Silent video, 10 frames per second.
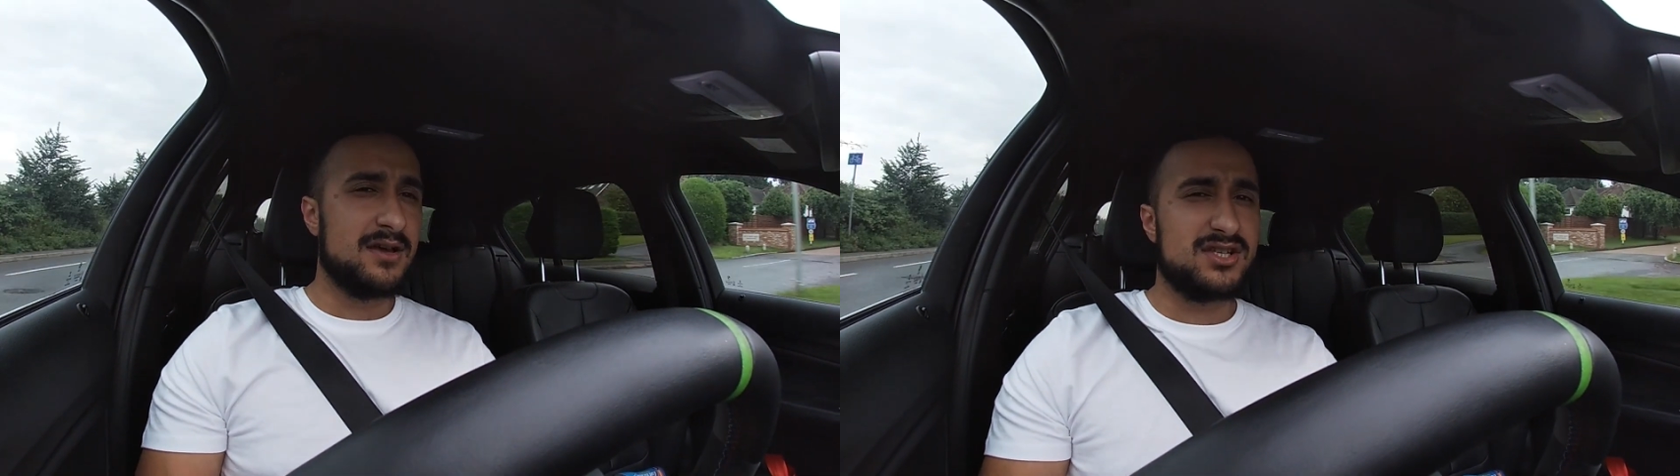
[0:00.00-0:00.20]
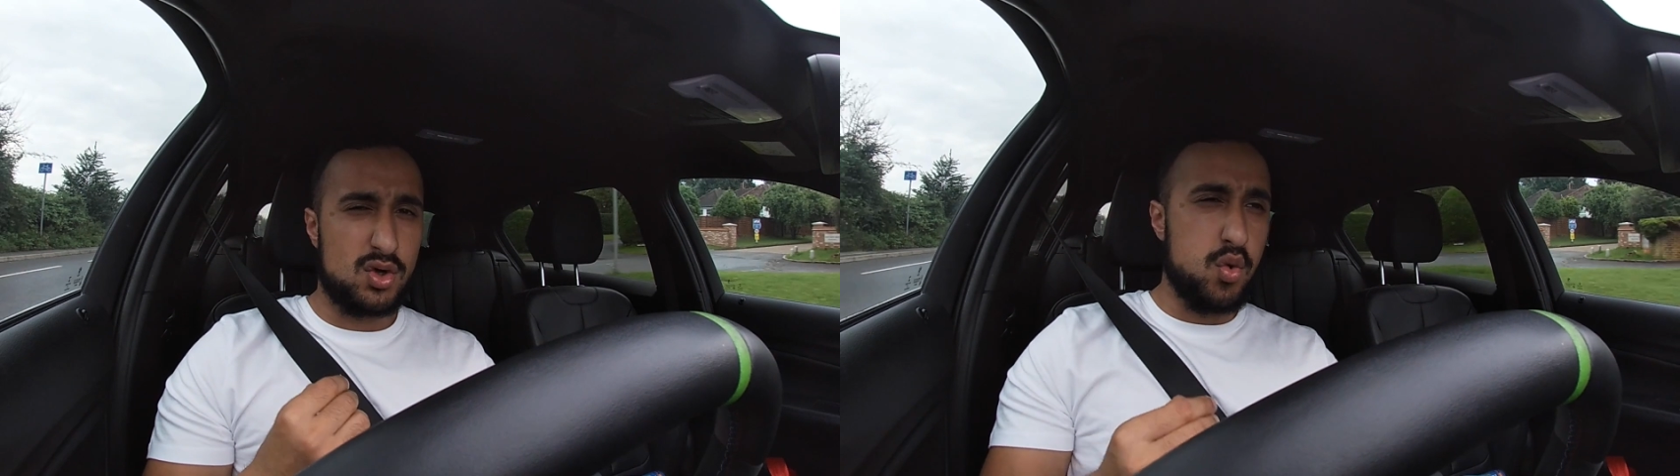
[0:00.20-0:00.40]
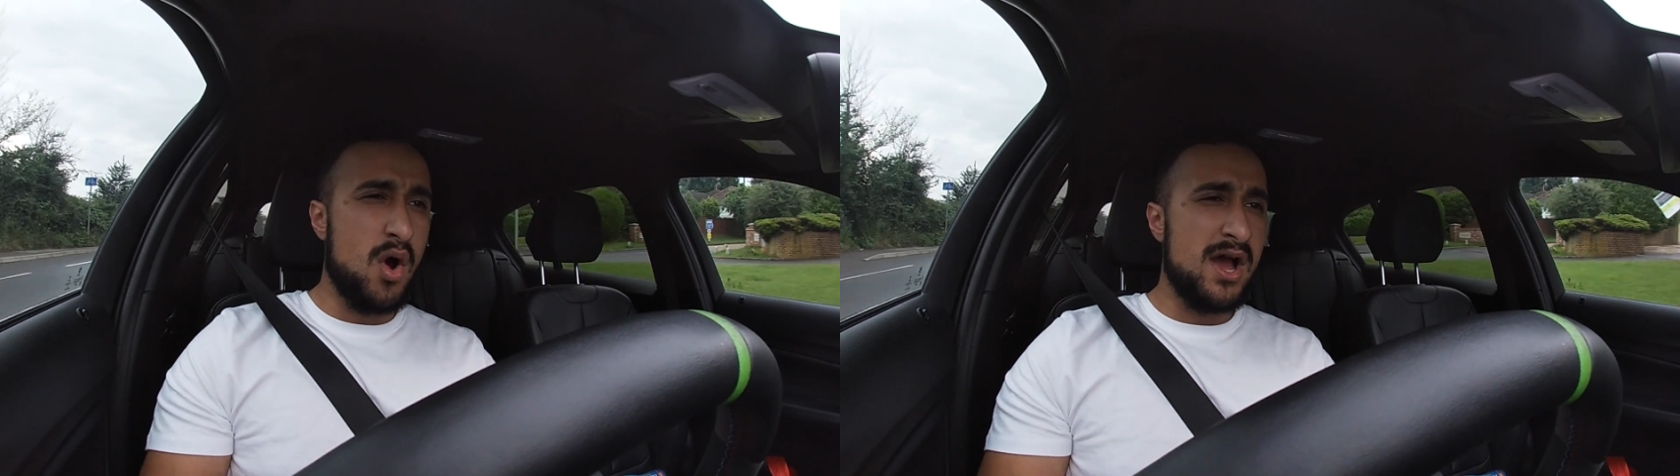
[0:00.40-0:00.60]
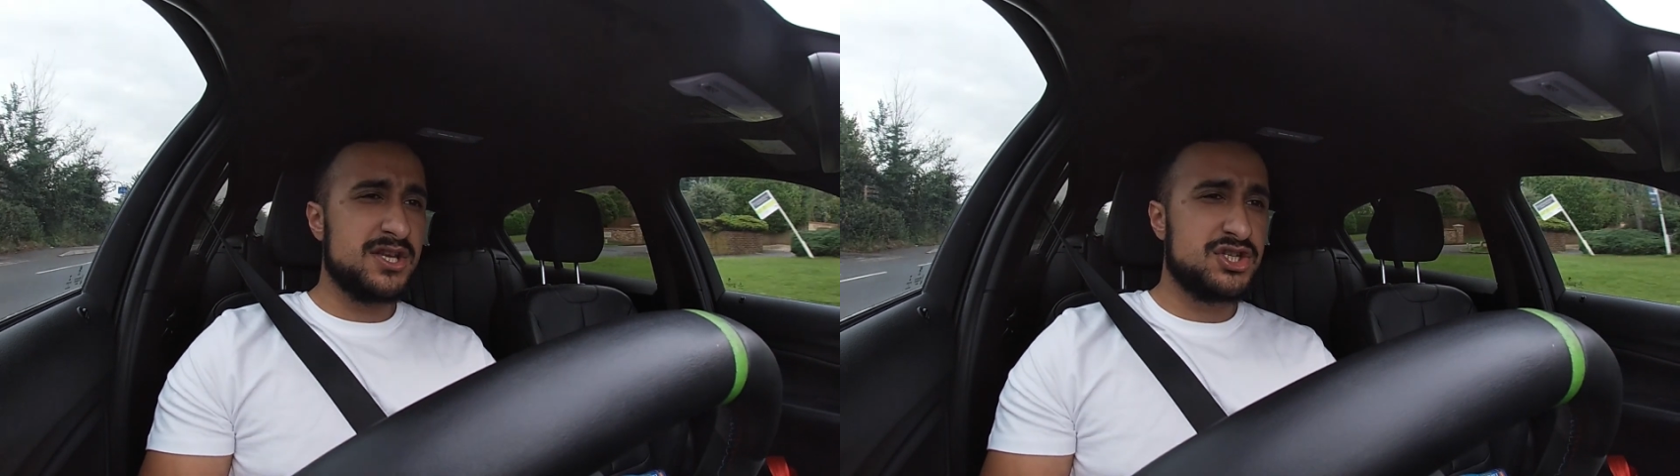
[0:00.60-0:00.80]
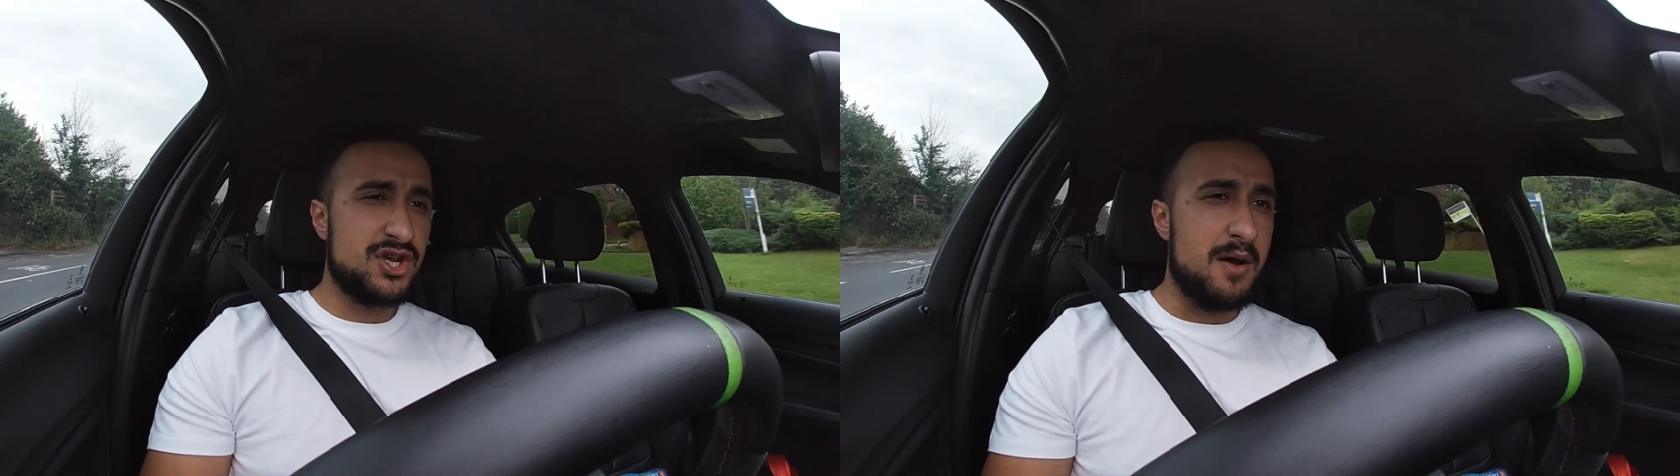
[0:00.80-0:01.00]
It's quite a
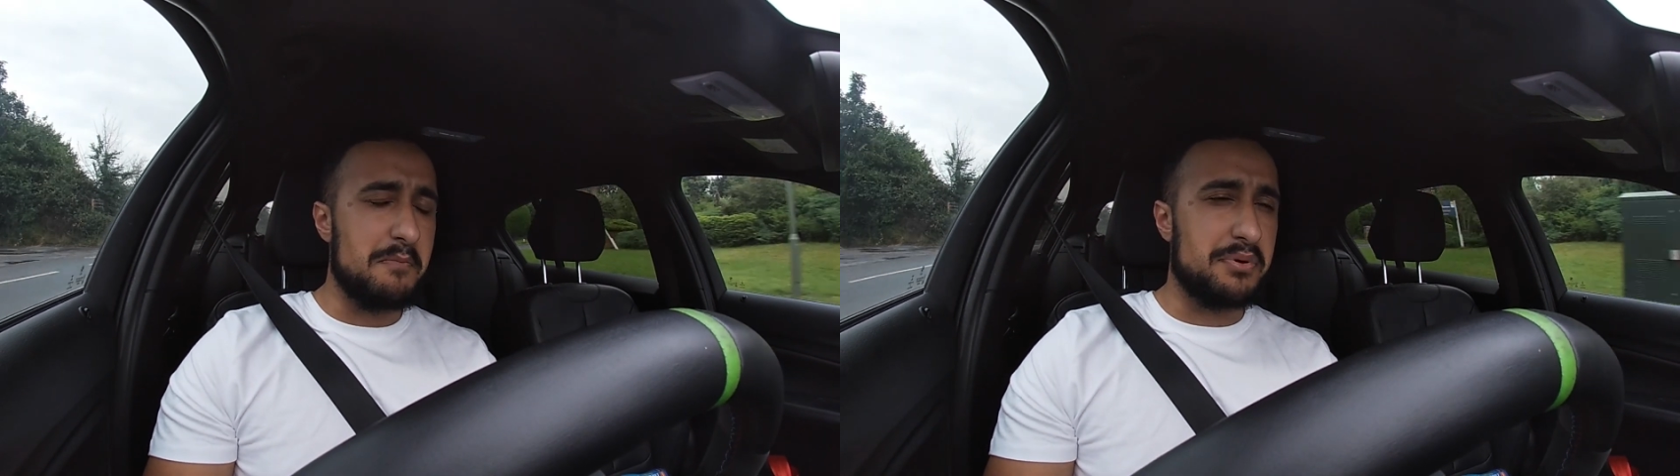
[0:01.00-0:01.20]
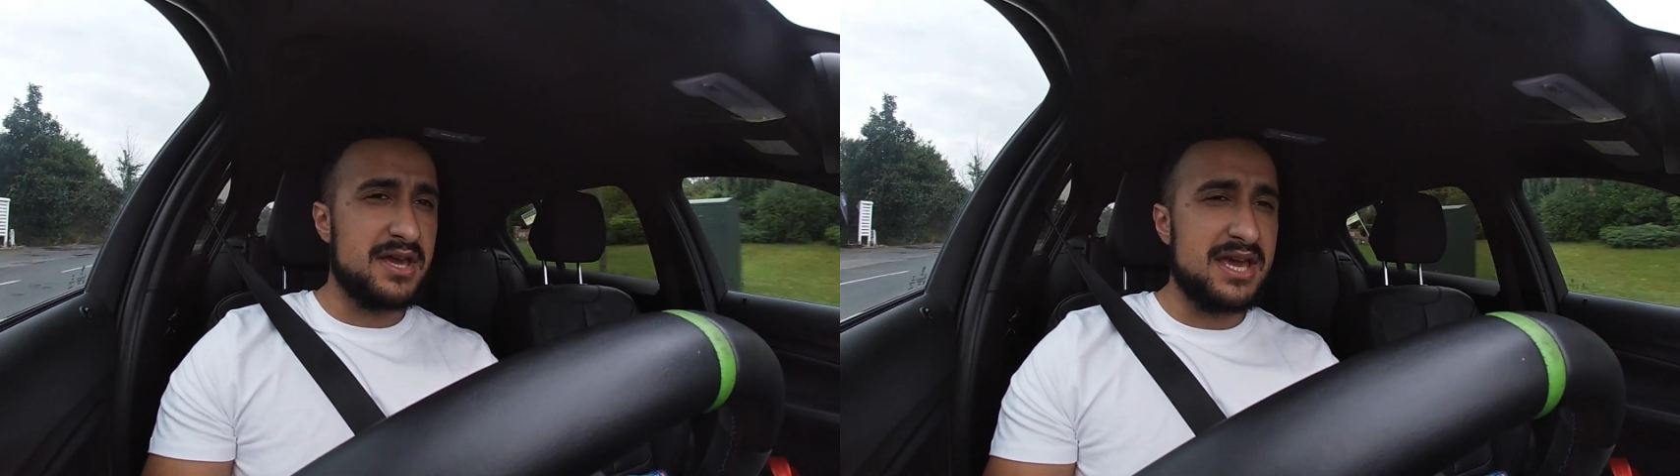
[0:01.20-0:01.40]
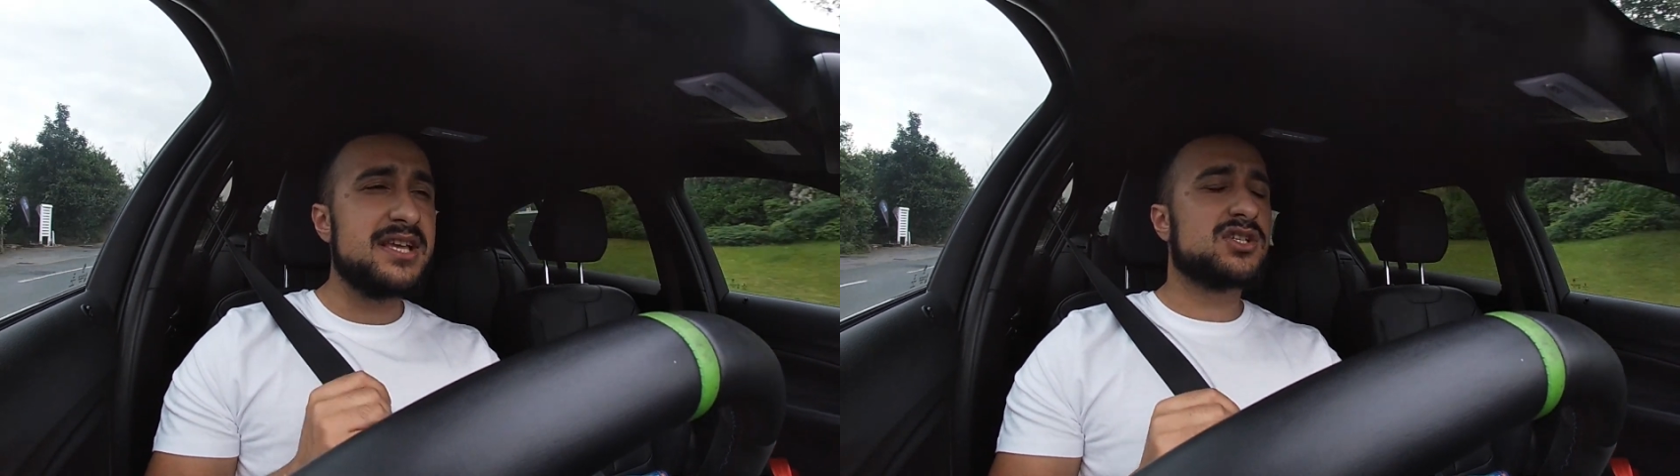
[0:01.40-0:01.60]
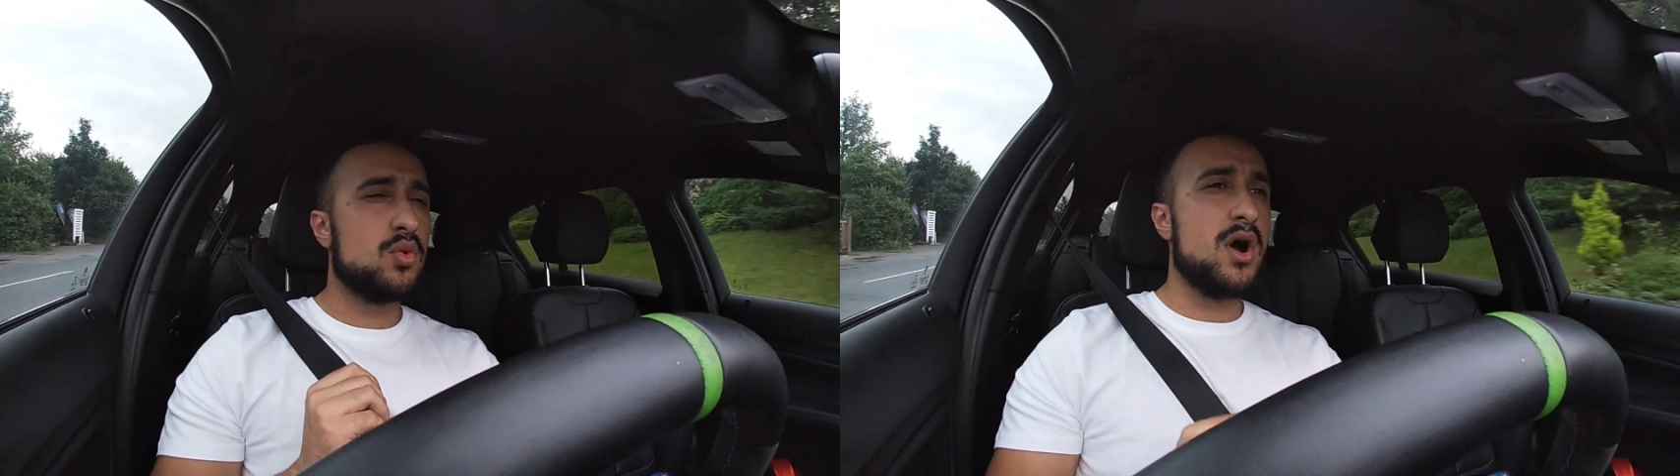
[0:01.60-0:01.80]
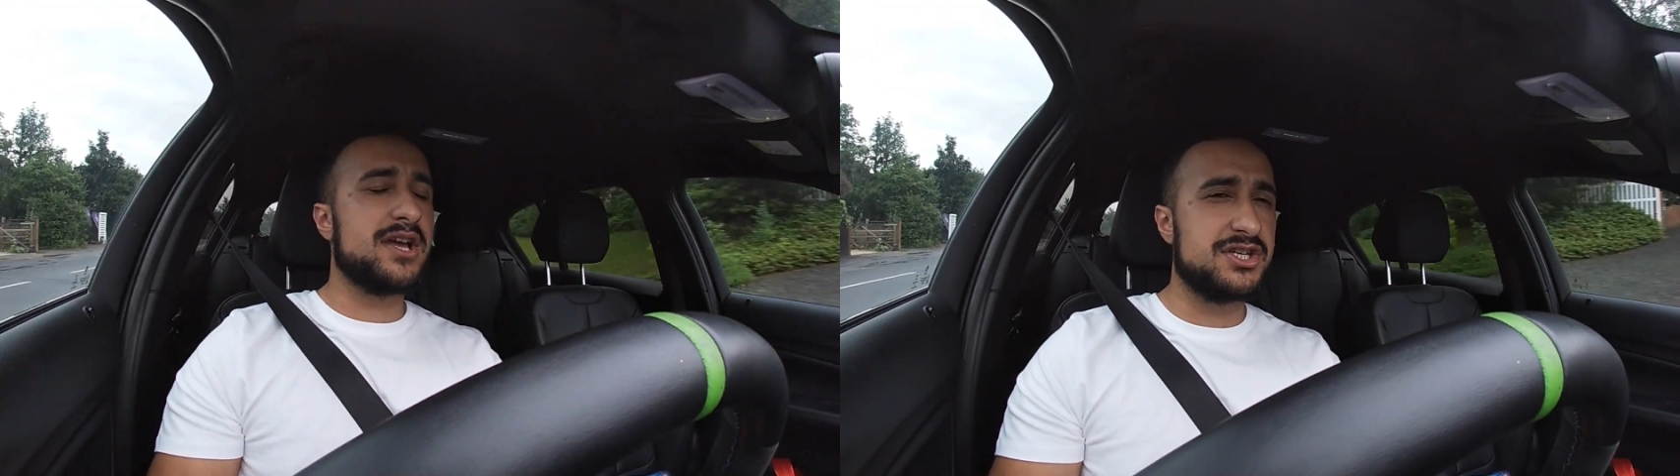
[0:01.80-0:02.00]
jump. It is
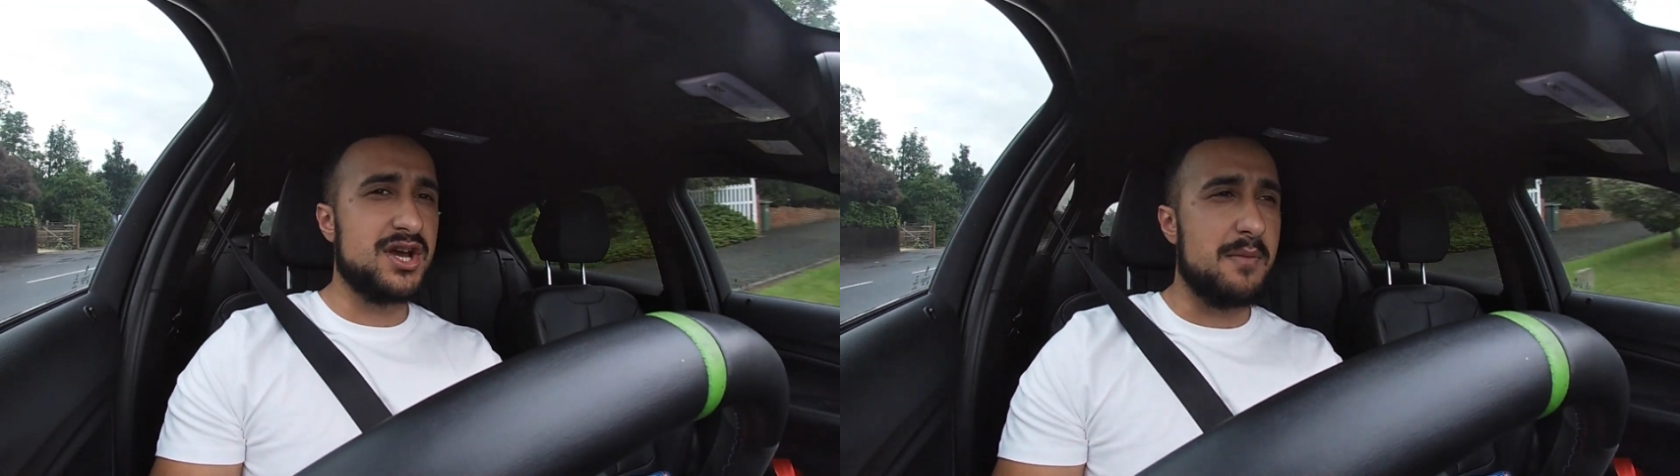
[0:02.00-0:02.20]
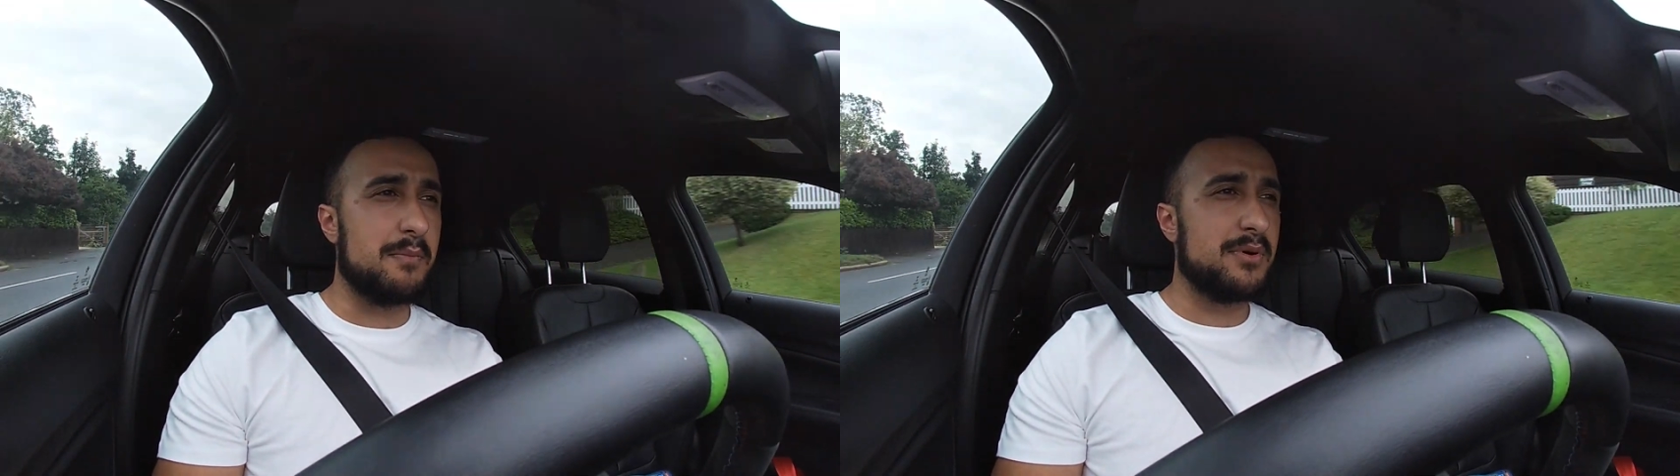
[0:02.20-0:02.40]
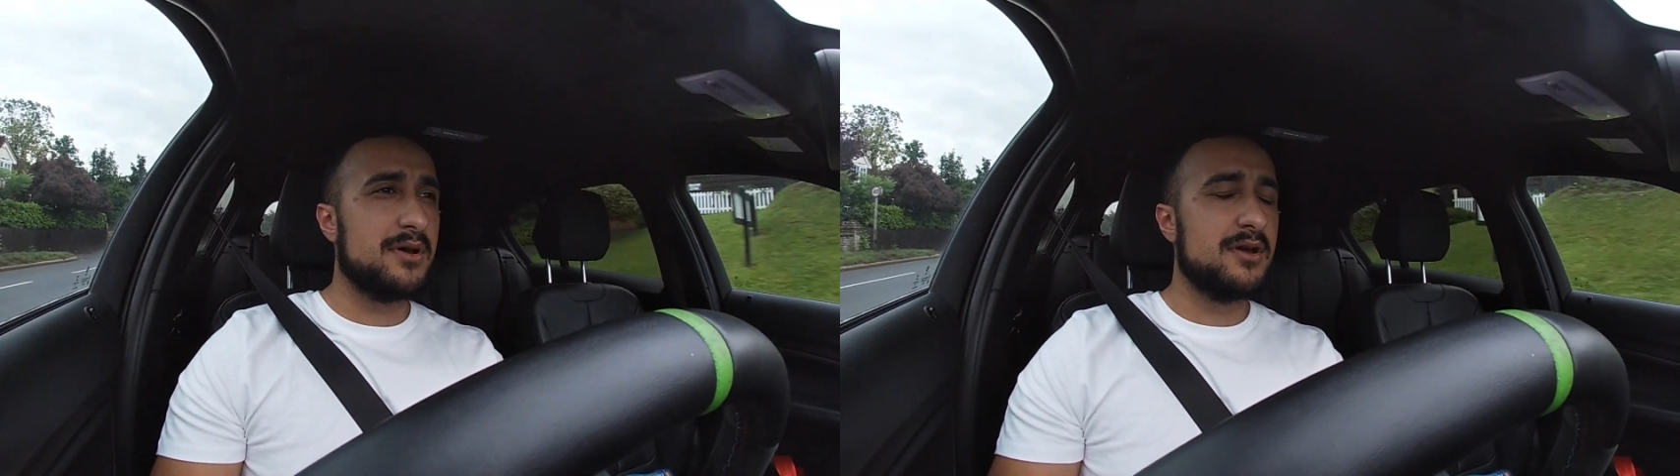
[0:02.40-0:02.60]
quite a jump.